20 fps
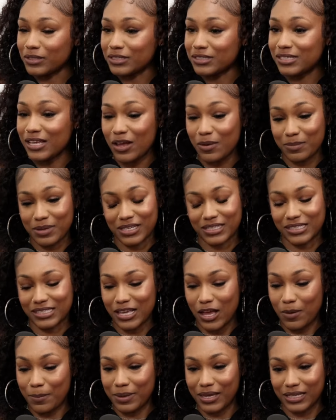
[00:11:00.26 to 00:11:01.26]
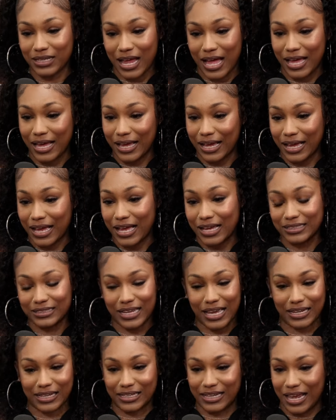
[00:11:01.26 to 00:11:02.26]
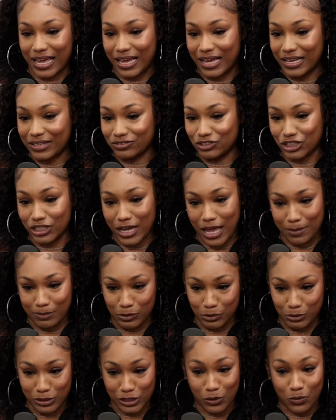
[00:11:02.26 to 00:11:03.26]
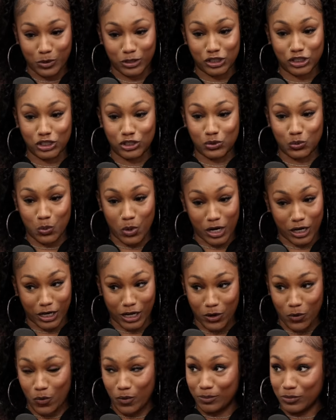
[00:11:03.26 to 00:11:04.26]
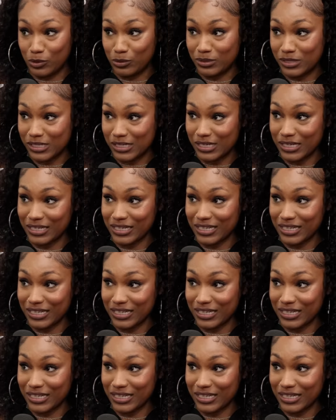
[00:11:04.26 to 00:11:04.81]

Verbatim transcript: Tell me, tell me like a day-to-day of Janae Music when she's working on music.